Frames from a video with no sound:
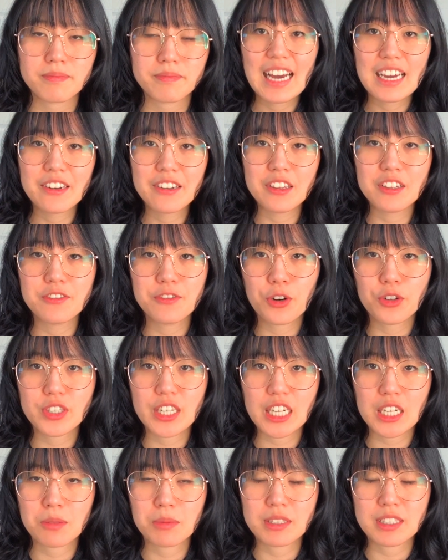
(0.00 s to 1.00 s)
Out of the four
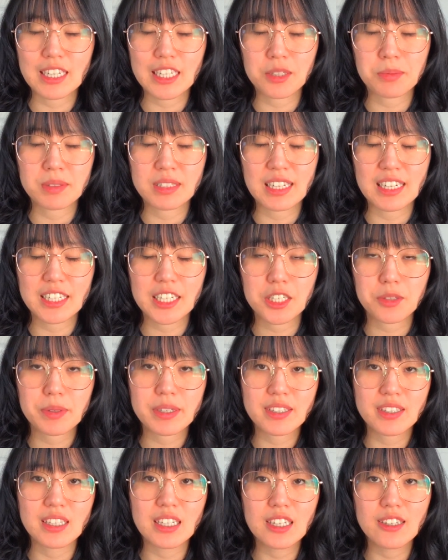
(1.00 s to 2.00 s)
take-home assessments I did
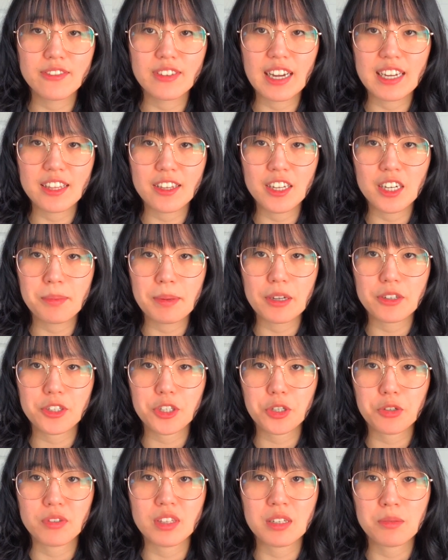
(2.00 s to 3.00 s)
receive, I thought about
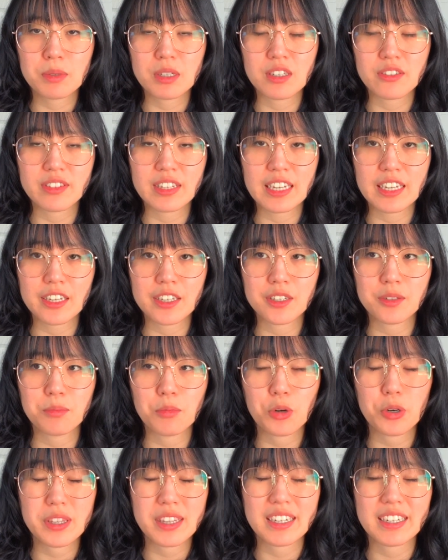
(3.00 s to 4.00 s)
two of them would have taken
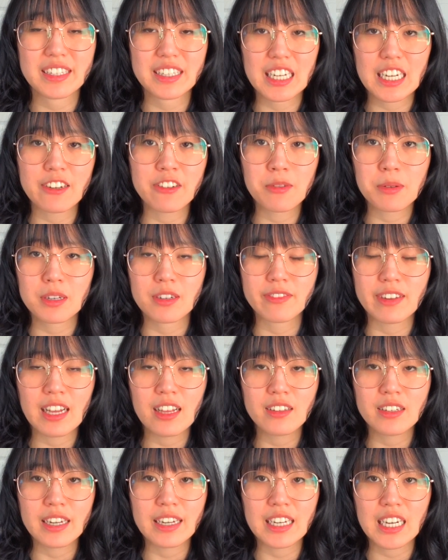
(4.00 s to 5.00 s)
more than a day for me to
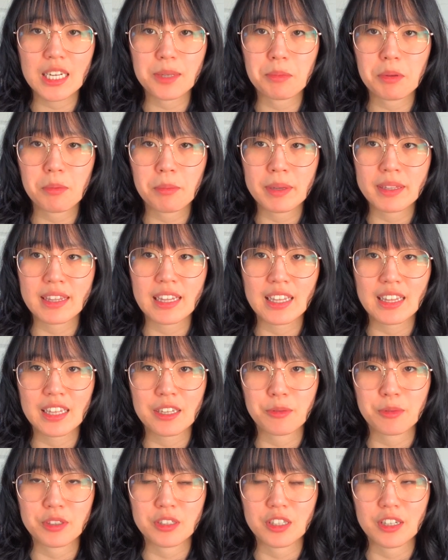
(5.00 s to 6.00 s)
validate and implement that
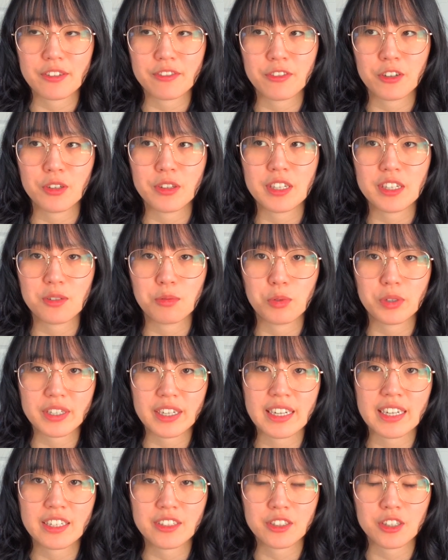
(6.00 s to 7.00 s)
it was a fully
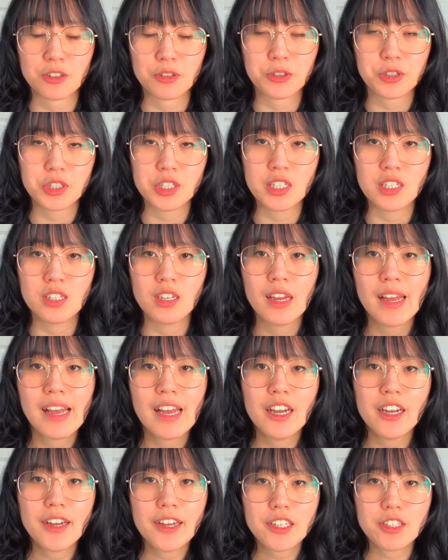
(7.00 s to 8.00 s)
working solution,
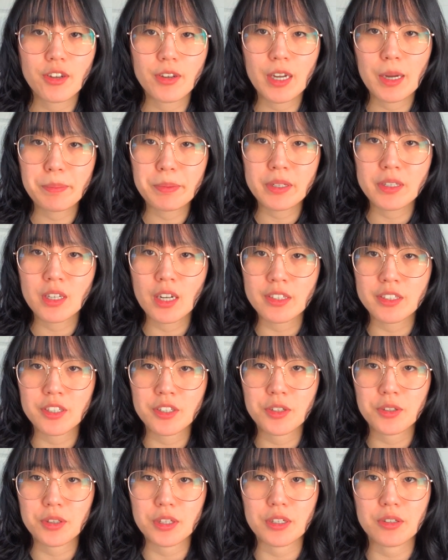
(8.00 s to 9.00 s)
so I opted not to
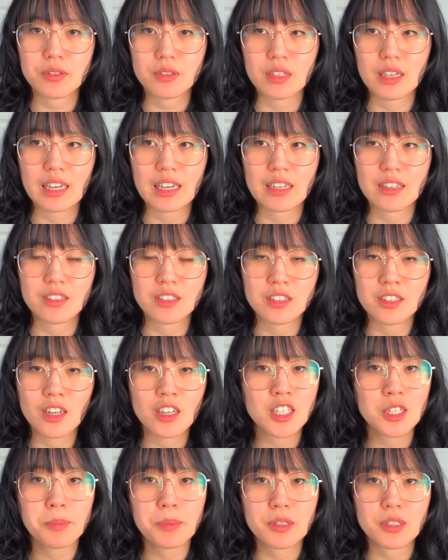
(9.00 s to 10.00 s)
do those and
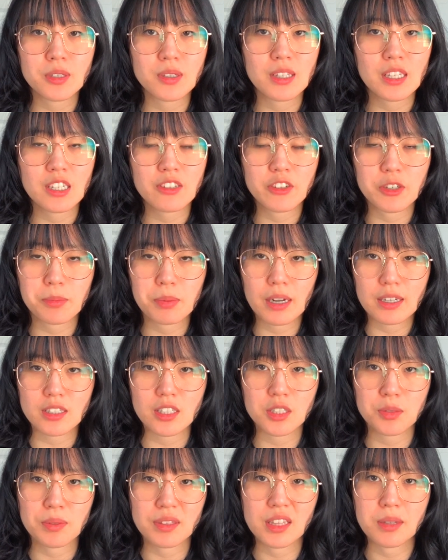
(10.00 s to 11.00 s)
not to pursue the interview
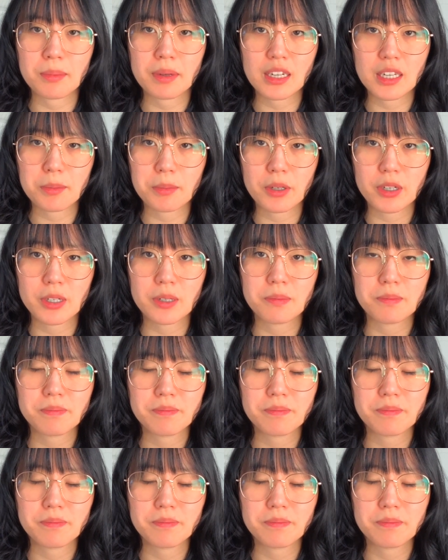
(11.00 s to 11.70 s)
process with them anymore.